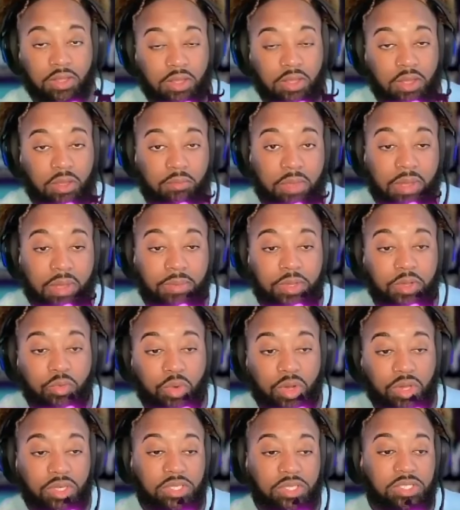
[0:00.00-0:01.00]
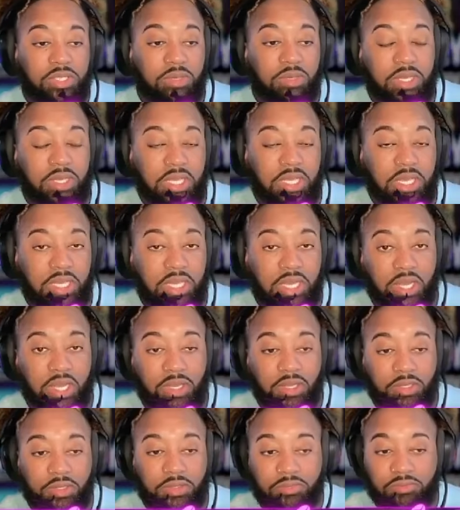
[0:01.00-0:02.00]
maybe you want this to be,
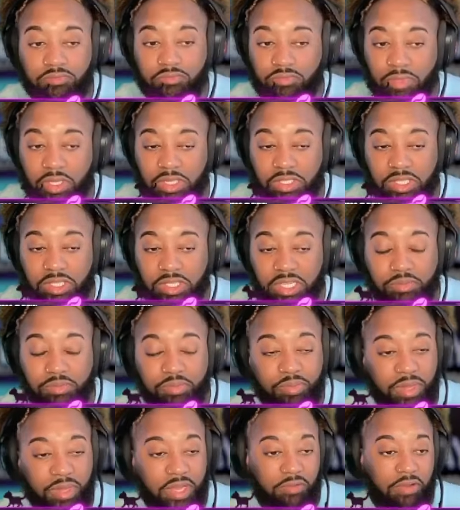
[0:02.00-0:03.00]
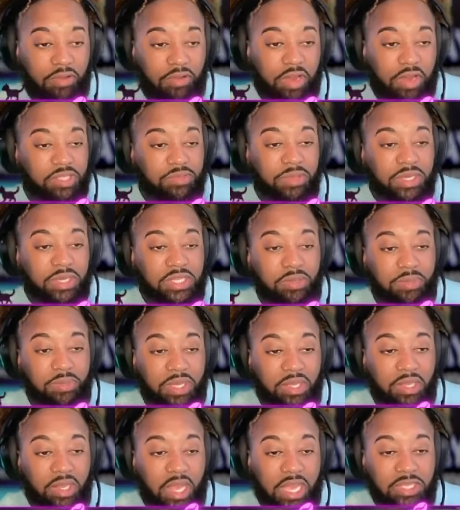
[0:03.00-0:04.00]
let's play around. Let's make this a big
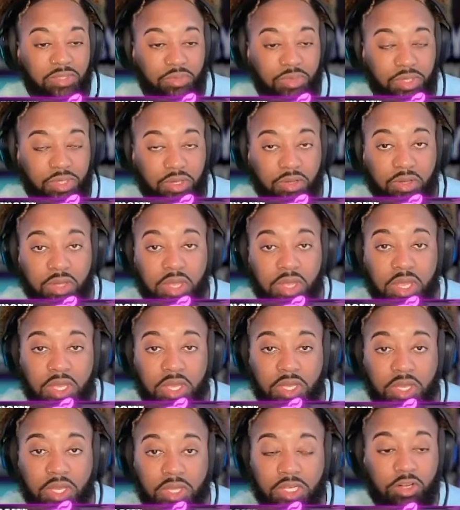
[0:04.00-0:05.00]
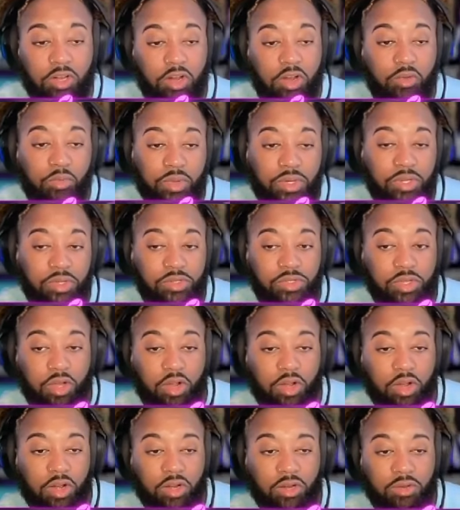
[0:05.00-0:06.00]
glass window. Because the curved windows
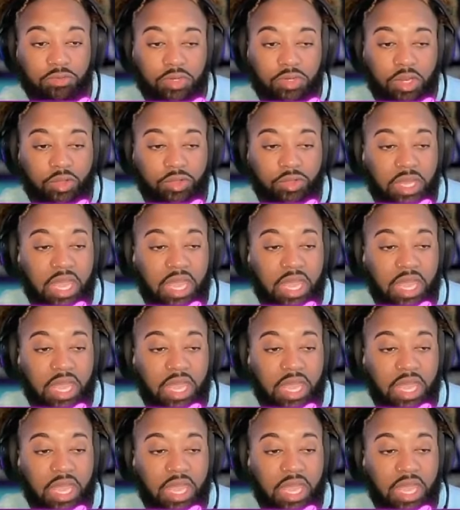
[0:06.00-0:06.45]
are, they